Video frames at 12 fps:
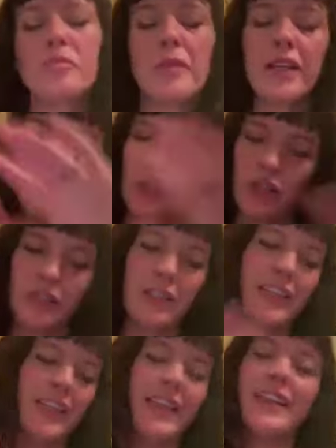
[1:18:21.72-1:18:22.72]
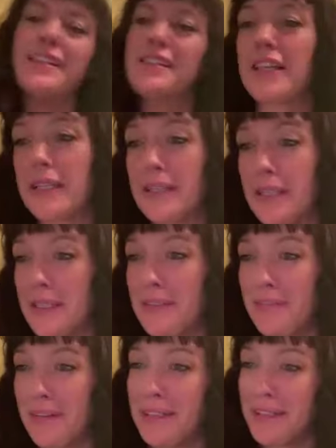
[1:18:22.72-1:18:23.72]
but I can't say anything
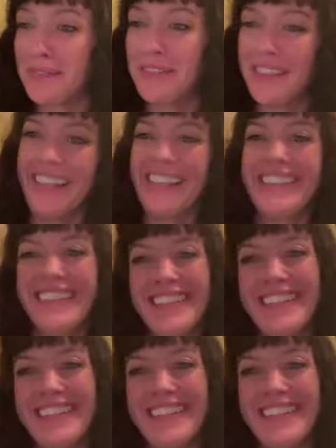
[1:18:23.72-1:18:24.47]
definitively.